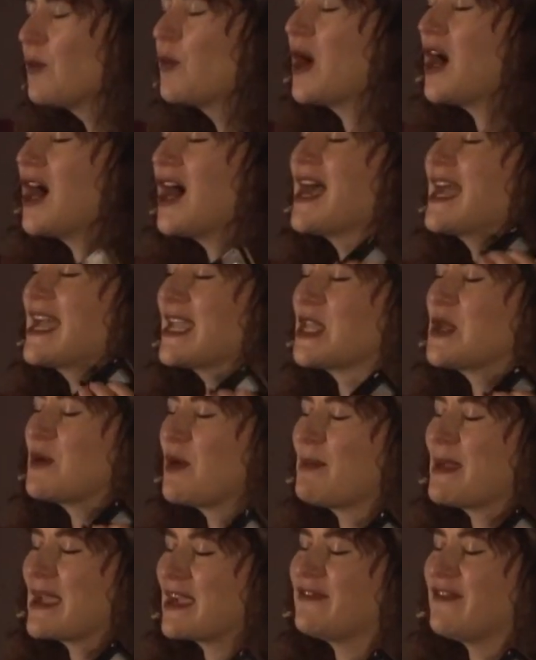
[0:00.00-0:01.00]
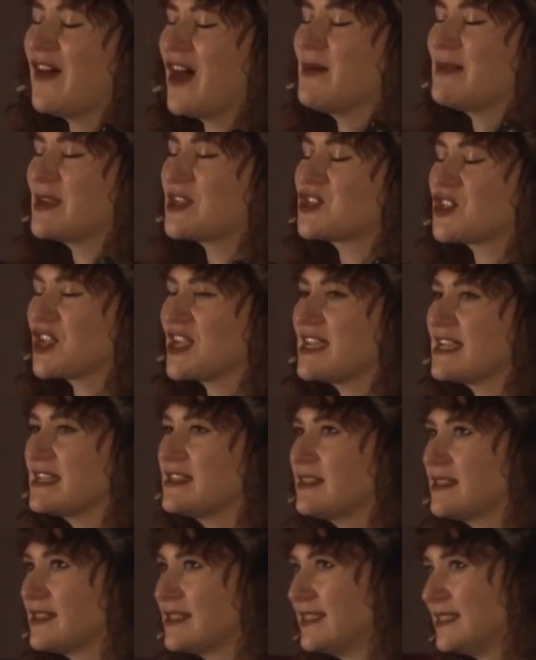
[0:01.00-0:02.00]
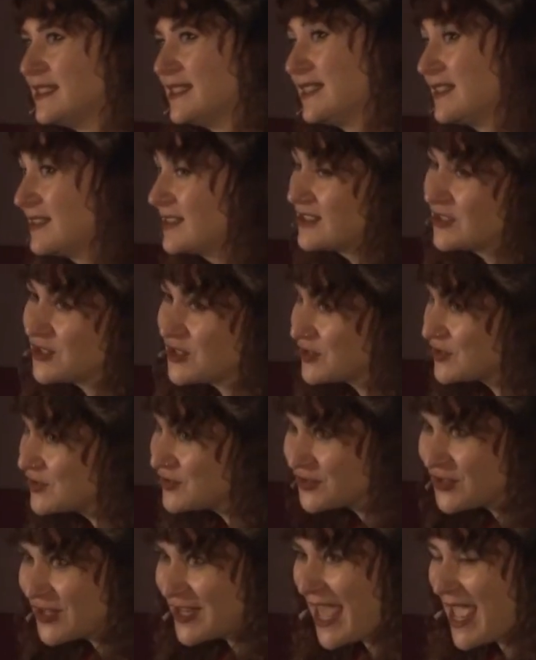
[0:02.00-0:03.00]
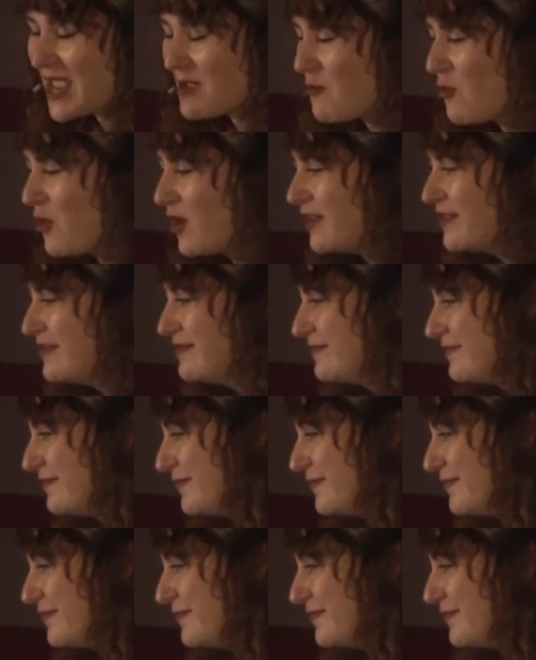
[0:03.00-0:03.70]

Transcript: Why are you a big pharma shill? Just to name one.